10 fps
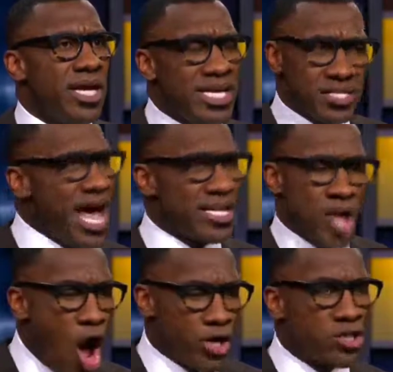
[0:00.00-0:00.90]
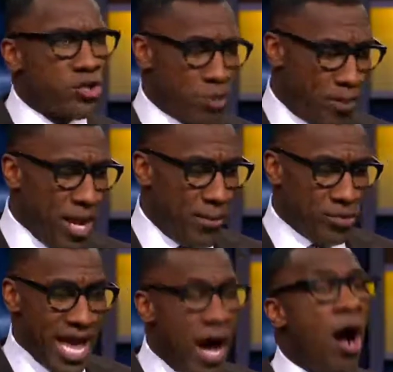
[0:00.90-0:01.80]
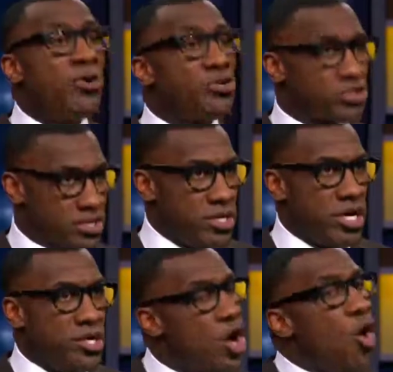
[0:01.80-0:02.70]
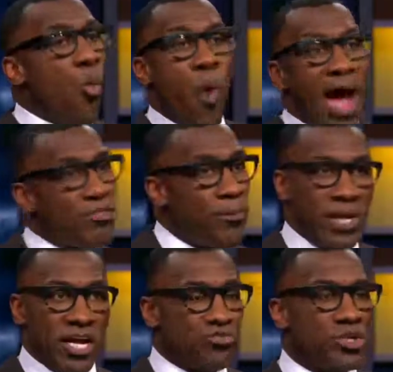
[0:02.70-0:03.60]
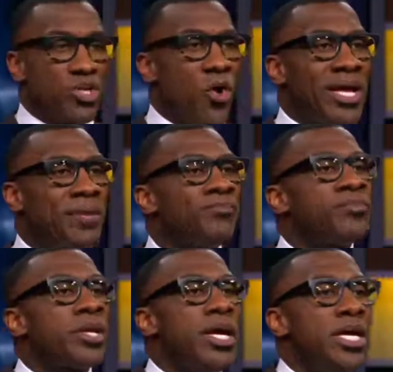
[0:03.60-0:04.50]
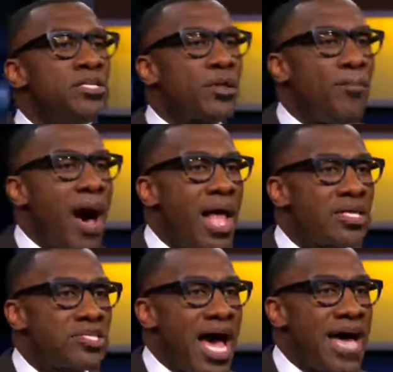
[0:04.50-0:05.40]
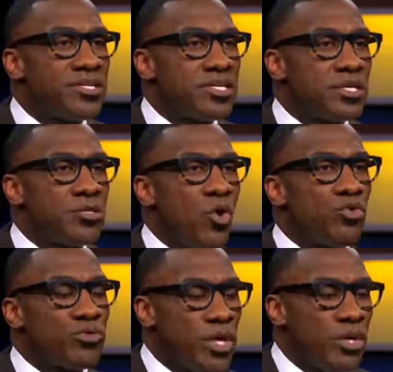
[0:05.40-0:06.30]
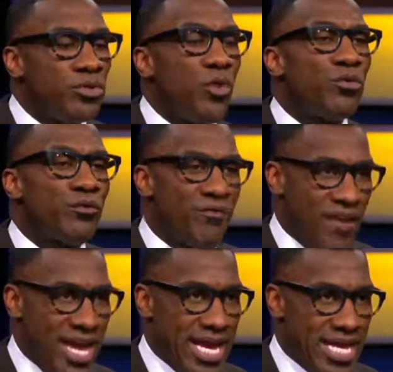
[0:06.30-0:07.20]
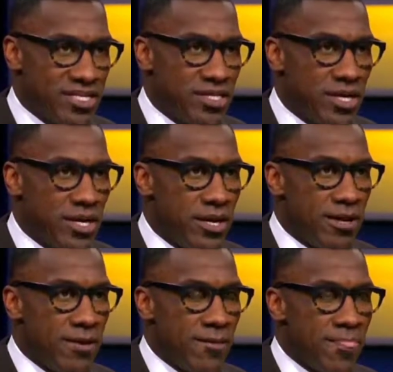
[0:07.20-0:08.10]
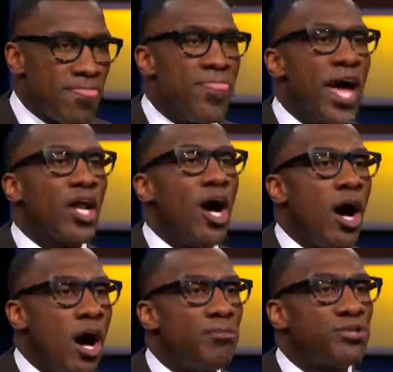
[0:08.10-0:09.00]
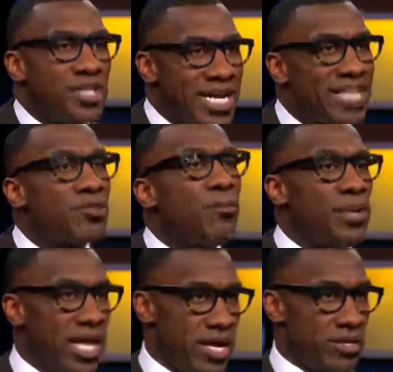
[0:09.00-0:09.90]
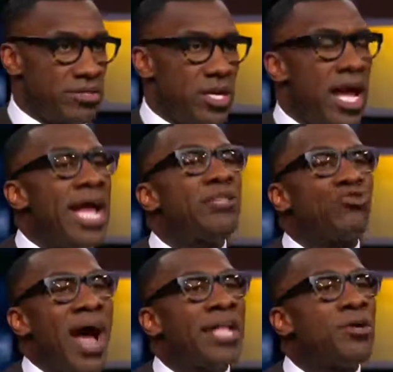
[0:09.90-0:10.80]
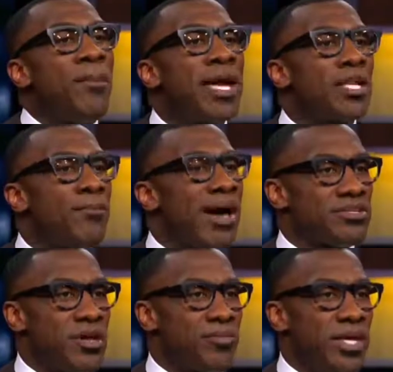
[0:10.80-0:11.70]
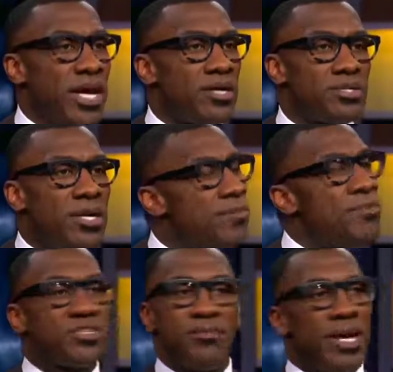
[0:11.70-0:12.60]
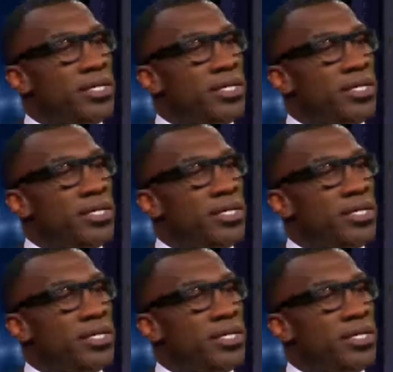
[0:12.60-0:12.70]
He's not talking to the people that understood why the players were doing it. He's apologizing to those fans that are upset at the players and trying to make it about something else. Mr.